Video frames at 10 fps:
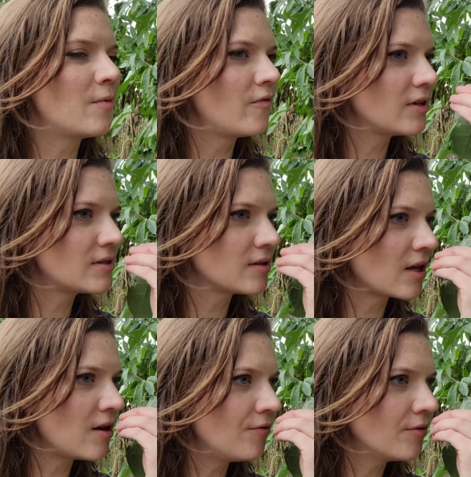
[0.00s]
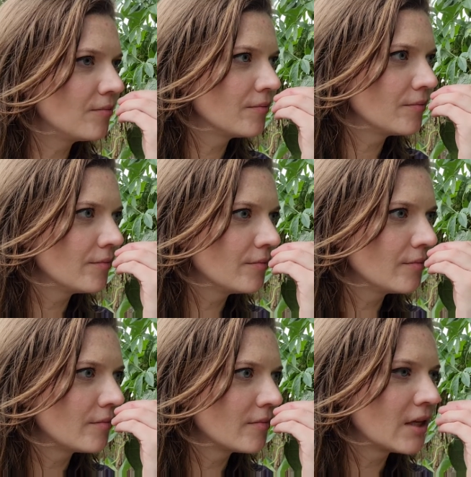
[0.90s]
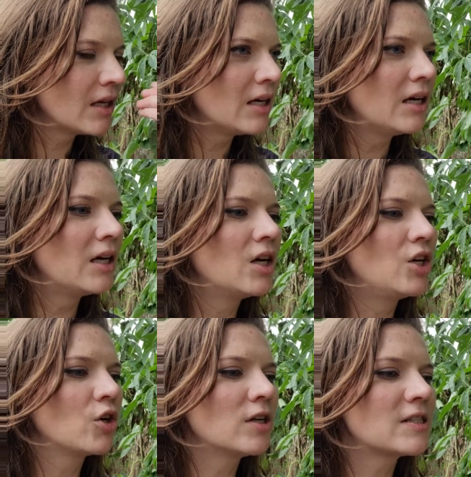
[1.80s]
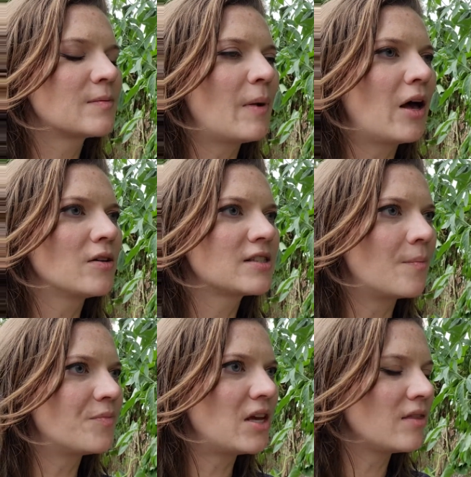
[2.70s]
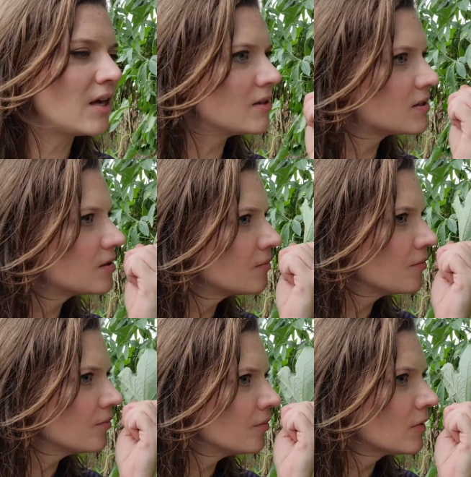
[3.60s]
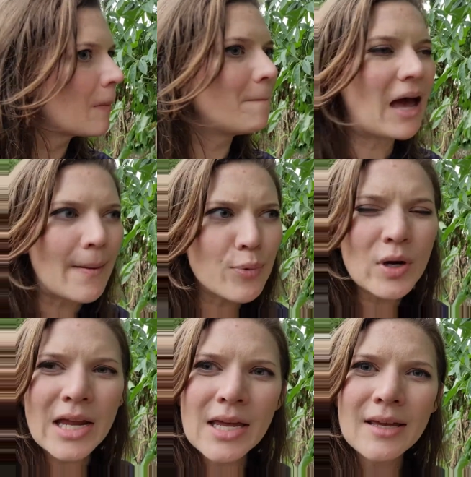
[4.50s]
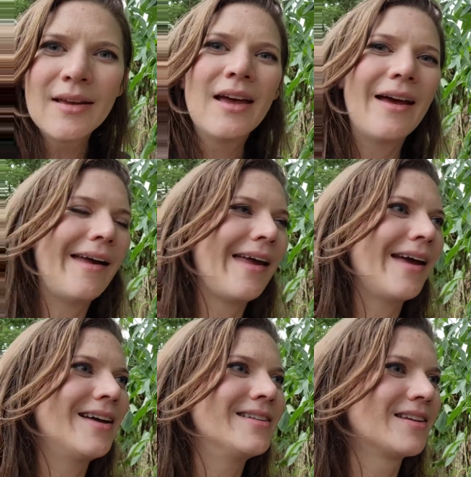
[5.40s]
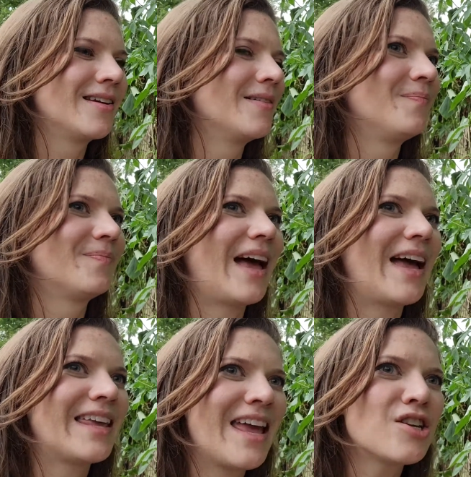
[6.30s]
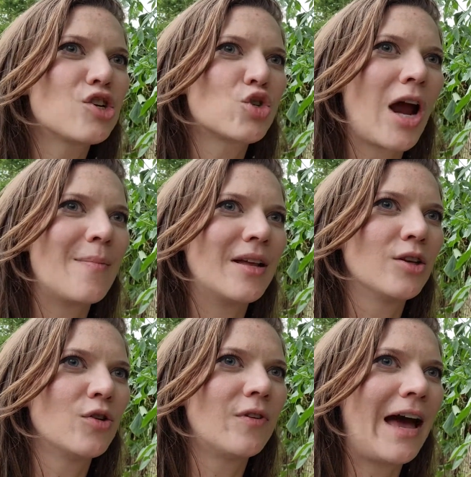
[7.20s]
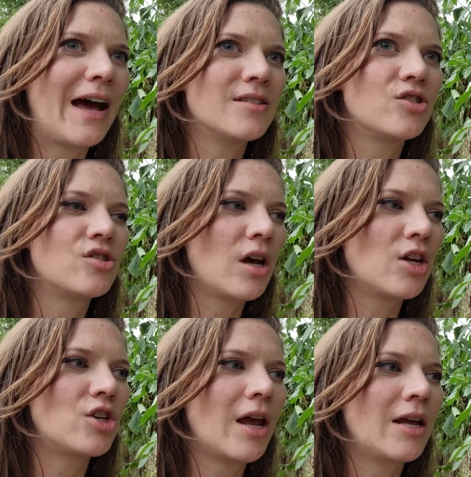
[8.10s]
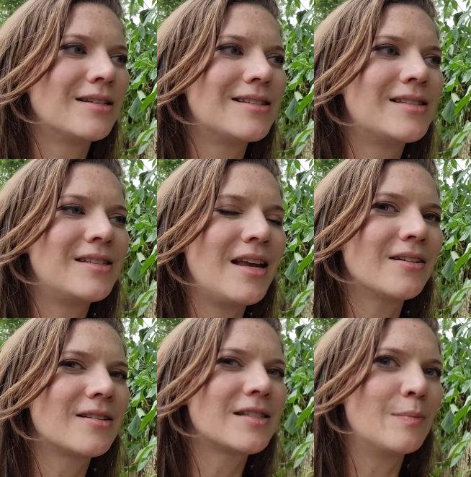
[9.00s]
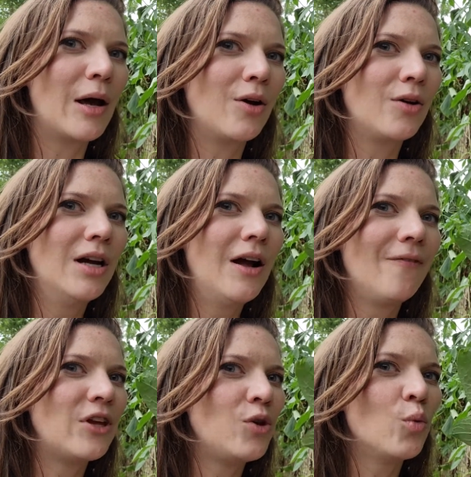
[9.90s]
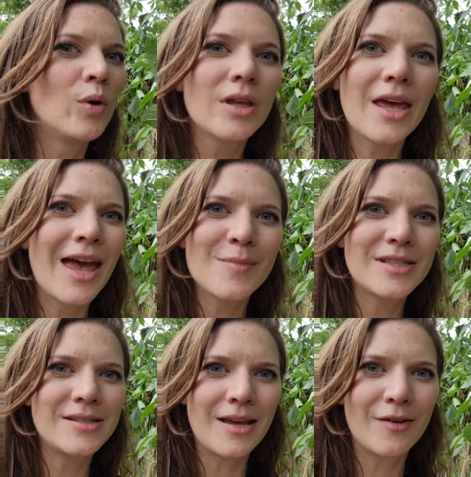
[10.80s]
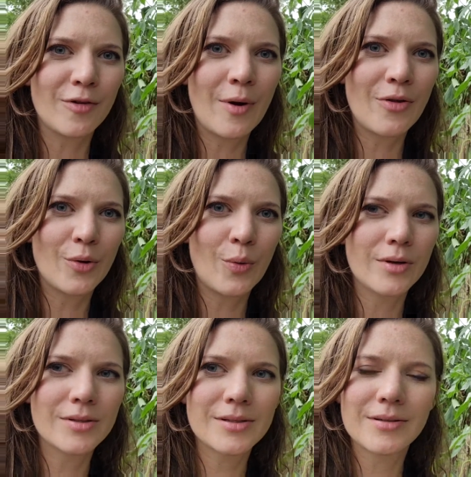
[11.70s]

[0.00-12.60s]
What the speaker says: of this leaf, you're going to smell something that's peppery, and I can't describe it. Luffa has such a distinct smell that you really can't mistake it from other gourds.